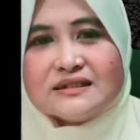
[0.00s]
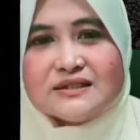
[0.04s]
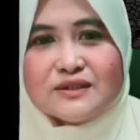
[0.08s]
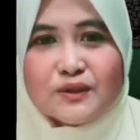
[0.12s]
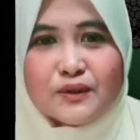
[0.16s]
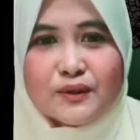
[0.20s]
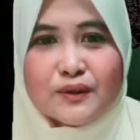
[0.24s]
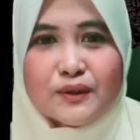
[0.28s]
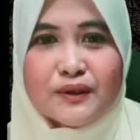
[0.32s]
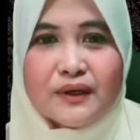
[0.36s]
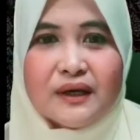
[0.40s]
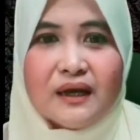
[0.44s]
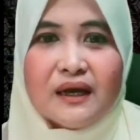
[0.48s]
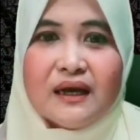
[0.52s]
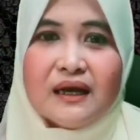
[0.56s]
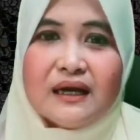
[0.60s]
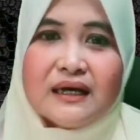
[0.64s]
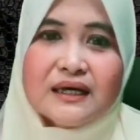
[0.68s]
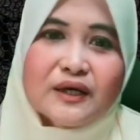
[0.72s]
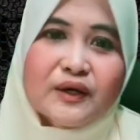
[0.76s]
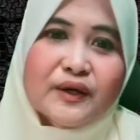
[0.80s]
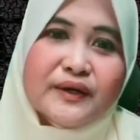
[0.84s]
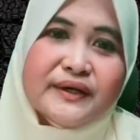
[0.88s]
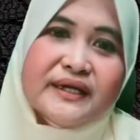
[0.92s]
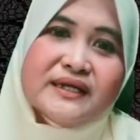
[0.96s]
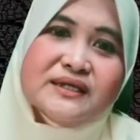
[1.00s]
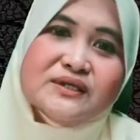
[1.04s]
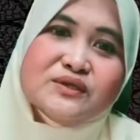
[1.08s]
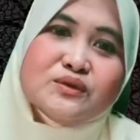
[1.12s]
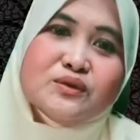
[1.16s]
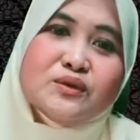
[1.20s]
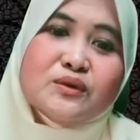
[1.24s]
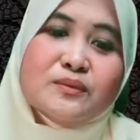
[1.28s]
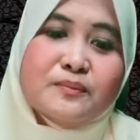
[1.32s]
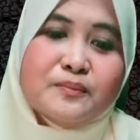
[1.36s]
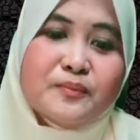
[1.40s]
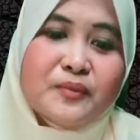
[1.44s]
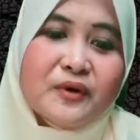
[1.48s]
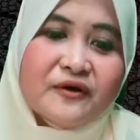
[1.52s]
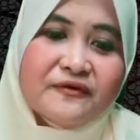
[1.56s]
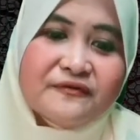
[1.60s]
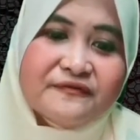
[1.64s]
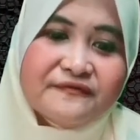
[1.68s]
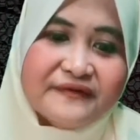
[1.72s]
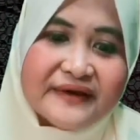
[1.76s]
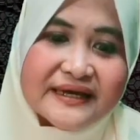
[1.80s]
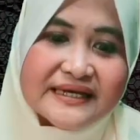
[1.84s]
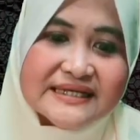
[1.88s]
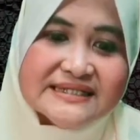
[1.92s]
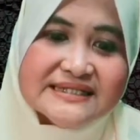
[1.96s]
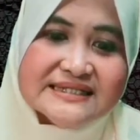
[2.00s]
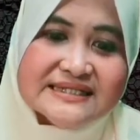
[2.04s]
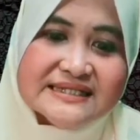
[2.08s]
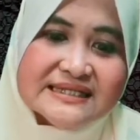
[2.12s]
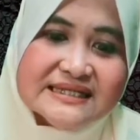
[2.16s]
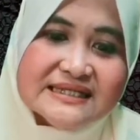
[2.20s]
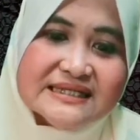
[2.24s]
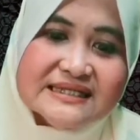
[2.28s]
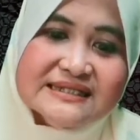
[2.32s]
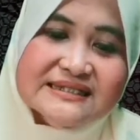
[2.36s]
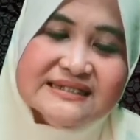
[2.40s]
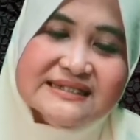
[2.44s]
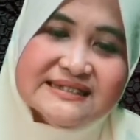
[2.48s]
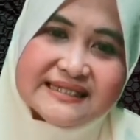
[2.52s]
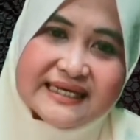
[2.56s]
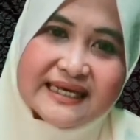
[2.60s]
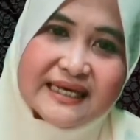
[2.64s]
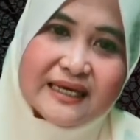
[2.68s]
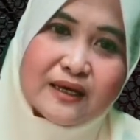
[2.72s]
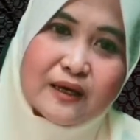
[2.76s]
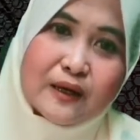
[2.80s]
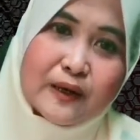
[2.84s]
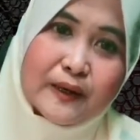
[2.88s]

So, according to Professor J.